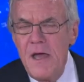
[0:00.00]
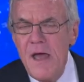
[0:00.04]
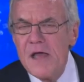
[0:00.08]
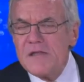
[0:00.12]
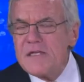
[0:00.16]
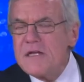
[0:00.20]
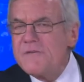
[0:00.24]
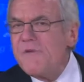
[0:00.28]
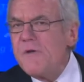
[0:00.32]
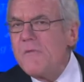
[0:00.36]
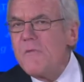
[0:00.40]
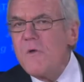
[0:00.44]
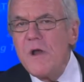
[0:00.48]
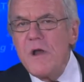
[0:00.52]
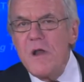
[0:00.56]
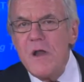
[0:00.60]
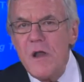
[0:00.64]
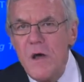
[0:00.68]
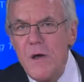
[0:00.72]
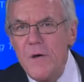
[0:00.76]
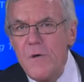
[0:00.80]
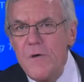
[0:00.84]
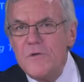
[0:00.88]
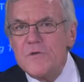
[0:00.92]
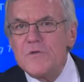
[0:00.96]
As everyone
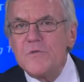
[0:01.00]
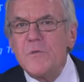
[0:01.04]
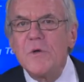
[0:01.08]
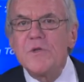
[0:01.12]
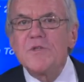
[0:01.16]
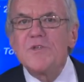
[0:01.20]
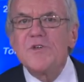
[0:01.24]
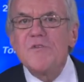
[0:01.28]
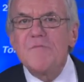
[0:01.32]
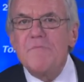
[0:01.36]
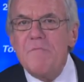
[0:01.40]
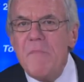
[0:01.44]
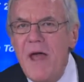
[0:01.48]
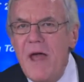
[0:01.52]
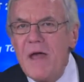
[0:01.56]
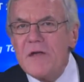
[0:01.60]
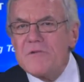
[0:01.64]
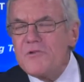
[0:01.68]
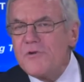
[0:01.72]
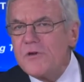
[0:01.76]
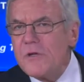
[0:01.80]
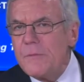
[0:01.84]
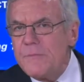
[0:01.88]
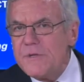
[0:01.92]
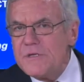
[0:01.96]
knows, once you've
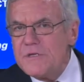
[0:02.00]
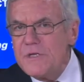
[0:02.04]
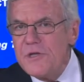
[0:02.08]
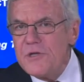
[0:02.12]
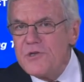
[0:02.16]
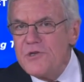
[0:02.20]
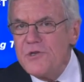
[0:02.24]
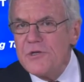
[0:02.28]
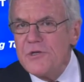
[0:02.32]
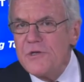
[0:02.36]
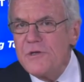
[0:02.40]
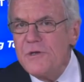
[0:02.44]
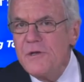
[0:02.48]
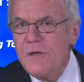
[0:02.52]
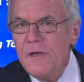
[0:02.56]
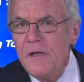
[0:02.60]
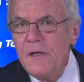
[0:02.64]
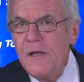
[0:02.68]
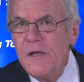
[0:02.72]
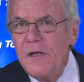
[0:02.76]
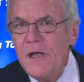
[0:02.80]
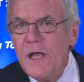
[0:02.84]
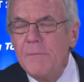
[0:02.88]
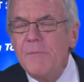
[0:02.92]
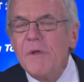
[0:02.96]
mastered a position
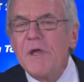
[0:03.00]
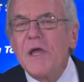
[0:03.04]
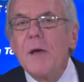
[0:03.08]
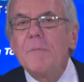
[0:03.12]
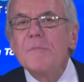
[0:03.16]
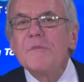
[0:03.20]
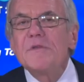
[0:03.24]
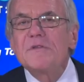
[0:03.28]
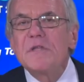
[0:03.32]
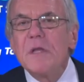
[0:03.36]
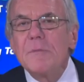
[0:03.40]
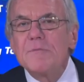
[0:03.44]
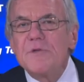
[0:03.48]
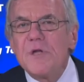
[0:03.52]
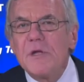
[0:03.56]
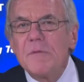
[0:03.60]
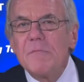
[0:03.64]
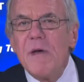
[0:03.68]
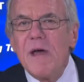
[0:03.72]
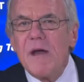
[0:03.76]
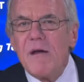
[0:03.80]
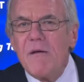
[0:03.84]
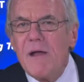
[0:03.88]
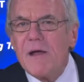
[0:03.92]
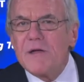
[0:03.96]
and become a subject
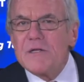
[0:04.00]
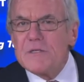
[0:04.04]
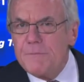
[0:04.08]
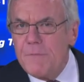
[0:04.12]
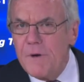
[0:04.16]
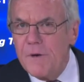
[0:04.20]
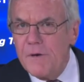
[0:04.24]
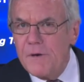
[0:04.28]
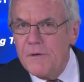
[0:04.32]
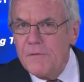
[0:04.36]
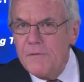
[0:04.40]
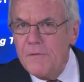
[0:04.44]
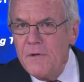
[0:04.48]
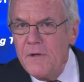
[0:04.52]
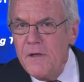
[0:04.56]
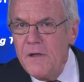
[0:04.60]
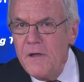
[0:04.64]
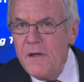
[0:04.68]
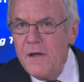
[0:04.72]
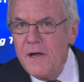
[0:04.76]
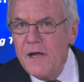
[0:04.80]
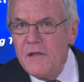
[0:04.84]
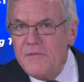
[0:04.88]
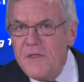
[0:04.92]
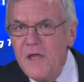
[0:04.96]
matter expert,
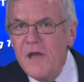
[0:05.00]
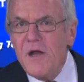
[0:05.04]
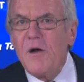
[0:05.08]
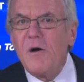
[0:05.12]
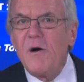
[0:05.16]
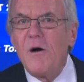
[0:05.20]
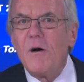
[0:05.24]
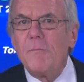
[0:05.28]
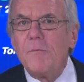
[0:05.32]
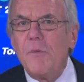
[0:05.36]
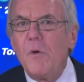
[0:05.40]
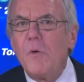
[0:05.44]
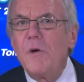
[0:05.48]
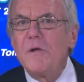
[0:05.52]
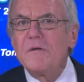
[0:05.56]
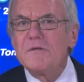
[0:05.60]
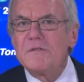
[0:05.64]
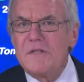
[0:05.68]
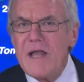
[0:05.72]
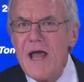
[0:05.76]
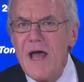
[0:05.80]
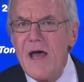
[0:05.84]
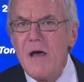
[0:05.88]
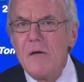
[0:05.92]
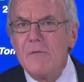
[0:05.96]
it then all
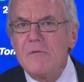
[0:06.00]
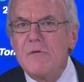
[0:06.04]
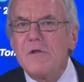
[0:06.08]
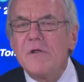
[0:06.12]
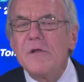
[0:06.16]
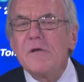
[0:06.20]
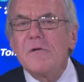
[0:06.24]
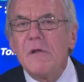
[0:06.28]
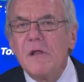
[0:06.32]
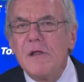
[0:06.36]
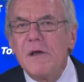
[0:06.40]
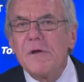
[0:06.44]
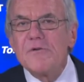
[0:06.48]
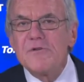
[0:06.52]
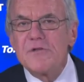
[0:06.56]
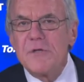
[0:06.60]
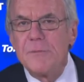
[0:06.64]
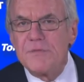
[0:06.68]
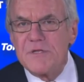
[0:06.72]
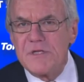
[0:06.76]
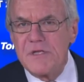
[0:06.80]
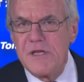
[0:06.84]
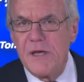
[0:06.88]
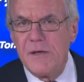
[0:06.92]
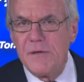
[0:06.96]
boils down to your
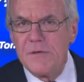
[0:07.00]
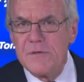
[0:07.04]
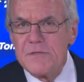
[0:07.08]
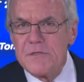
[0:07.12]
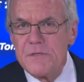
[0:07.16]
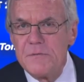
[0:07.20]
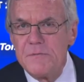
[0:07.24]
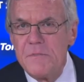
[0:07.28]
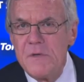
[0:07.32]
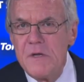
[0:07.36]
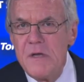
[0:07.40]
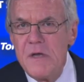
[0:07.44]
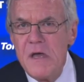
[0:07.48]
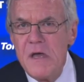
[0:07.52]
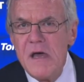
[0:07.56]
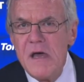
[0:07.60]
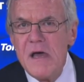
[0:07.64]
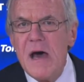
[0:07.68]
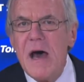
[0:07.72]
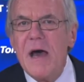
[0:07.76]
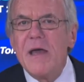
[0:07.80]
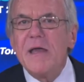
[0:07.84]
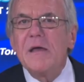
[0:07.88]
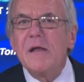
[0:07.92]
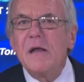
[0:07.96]
leadership skills,
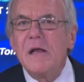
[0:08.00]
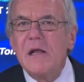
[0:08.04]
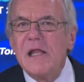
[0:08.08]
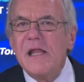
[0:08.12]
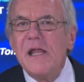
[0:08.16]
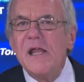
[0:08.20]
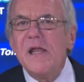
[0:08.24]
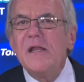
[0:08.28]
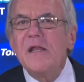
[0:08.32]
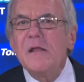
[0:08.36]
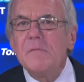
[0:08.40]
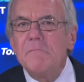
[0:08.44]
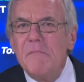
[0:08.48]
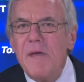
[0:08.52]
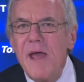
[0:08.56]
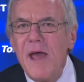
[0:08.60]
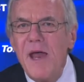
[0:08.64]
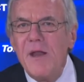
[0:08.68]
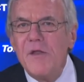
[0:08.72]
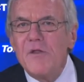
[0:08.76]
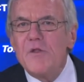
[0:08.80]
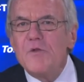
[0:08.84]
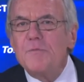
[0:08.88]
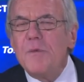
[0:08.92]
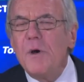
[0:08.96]
how you lead and
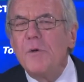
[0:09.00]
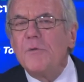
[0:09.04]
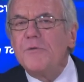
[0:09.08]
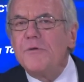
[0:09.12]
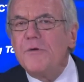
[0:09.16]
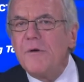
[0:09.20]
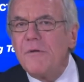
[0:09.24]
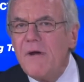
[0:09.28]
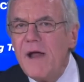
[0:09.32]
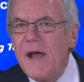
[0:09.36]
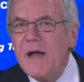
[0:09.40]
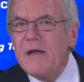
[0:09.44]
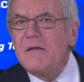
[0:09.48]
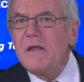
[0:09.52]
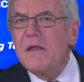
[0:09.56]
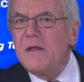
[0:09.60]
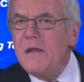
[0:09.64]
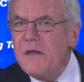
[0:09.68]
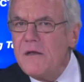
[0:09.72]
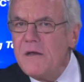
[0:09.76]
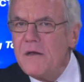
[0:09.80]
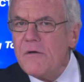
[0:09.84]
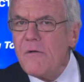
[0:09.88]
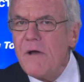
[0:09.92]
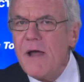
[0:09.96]
manage both direct
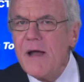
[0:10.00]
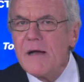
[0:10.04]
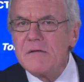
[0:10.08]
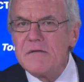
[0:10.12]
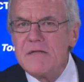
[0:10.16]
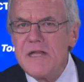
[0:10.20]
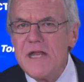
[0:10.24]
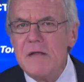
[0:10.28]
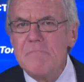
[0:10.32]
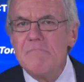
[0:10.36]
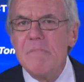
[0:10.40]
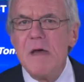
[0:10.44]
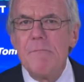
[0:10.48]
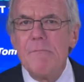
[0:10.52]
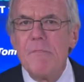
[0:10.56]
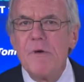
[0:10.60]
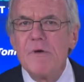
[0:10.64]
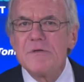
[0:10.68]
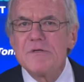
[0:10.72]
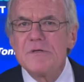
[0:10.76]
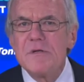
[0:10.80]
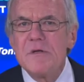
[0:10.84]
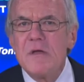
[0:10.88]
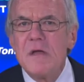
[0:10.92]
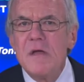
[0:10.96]
and indirect team
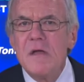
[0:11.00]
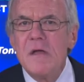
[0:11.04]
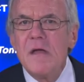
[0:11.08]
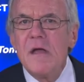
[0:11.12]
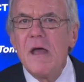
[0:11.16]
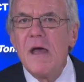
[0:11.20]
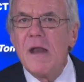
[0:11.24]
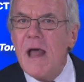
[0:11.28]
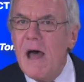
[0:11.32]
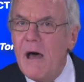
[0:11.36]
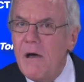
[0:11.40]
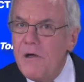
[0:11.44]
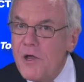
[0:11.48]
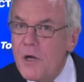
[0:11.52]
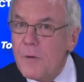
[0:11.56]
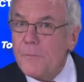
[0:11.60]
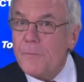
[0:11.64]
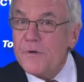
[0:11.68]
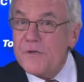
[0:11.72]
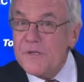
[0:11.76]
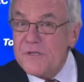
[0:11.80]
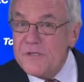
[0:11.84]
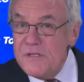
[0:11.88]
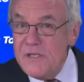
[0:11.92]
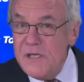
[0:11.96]
members, and how you're
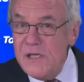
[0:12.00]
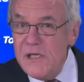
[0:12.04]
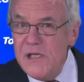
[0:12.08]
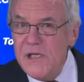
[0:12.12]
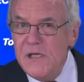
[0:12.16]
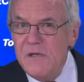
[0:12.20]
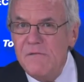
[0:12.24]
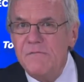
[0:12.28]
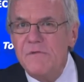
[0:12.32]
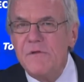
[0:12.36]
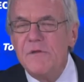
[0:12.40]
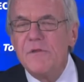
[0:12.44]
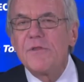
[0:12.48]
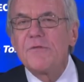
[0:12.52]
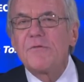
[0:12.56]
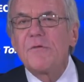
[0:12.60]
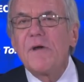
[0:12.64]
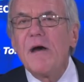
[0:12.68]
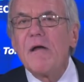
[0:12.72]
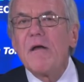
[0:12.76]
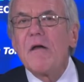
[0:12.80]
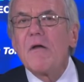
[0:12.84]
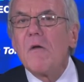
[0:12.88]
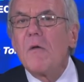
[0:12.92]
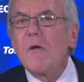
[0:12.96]
perceived
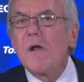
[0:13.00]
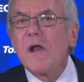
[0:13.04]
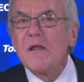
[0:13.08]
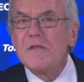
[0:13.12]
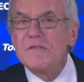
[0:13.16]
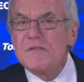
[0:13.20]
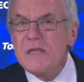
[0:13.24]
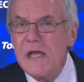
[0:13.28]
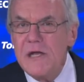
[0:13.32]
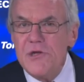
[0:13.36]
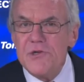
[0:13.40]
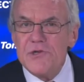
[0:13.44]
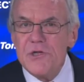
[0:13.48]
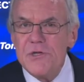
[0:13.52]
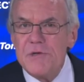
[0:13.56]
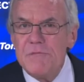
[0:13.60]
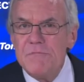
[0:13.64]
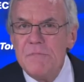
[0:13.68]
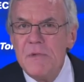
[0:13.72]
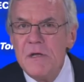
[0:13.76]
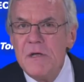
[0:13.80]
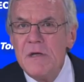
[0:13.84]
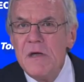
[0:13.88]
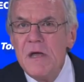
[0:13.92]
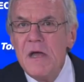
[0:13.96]
throughout an
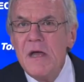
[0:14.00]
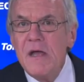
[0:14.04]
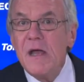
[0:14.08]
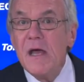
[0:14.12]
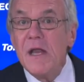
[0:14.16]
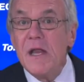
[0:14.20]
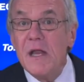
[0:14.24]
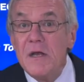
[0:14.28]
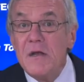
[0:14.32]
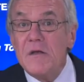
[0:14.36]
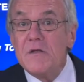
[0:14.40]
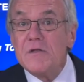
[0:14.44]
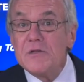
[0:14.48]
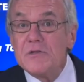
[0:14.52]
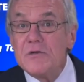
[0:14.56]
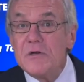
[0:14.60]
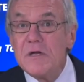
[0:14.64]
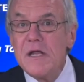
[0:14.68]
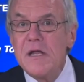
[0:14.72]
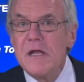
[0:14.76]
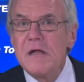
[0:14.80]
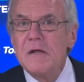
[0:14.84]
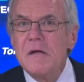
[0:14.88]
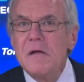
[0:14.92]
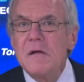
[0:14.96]
organization, an
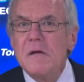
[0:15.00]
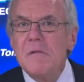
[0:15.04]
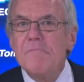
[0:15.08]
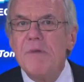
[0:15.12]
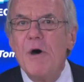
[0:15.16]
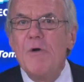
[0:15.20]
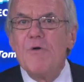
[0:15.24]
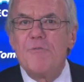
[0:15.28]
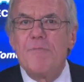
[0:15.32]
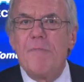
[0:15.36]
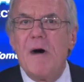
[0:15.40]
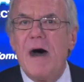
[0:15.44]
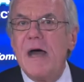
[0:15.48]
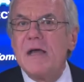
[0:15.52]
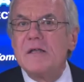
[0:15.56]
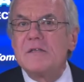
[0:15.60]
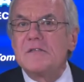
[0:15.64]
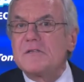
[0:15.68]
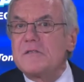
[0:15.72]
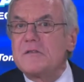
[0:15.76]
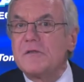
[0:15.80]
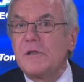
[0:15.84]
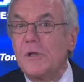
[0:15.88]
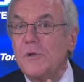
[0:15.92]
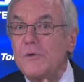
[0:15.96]
industry, both by
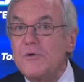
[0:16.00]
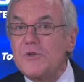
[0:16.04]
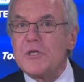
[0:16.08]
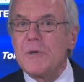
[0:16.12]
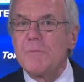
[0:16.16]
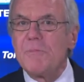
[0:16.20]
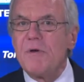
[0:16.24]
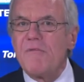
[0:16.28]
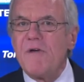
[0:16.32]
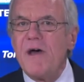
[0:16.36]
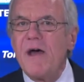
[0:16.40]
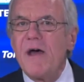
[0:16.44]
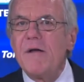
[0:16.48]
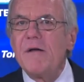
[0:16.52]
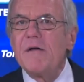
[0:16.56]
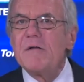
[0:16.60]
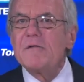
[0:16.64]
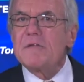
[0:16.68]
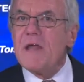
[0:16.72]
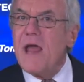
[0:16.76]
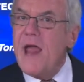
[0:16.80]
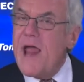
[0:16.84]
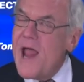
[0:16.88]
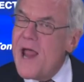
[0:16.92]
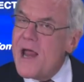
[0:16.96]
solution
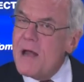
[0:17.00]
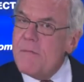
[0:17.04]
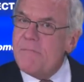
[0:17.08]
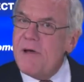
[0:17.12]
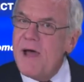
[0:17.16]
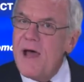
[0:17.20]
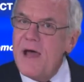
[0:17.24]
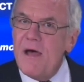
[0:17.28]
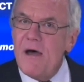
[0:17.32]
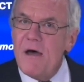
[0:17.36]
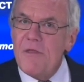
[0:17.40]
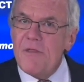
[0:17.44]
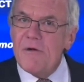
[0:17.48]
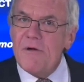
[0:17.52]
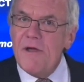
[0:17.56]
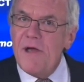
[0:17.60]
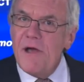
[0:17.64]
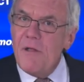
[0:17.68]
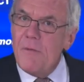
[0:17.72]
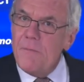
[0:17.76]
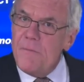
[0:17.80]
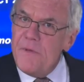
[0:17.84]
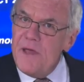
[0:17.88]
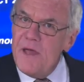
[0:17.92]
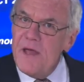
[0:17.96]
providers and by other
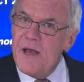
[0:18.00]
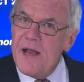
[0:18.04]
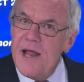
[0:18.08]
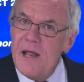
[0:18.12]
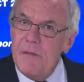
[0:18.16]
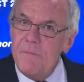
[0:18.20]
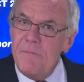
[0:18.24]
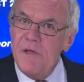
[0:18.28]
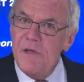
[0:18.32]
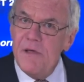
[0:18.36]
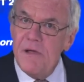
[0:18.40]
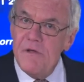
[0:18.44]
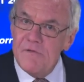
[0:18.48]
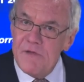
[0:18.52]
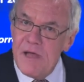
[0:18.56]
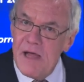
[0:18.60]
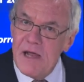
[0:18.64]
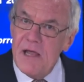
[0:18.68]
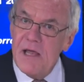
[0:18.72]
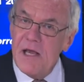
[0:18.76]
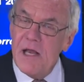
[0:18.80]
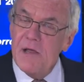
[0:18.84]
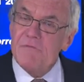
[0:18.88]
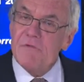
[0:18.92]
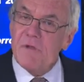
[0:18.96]
LP and AP
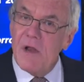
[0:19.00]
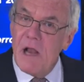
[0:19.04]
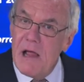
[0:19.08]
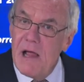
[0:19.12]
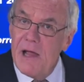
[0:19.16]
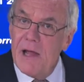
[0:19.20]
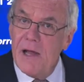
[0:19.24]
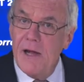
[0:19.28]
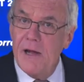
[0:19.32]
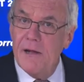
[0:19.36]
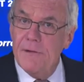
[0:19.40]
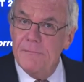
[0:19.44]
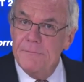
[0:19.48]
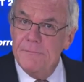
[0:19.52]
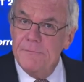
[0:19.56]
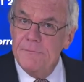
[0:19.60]
executives alike.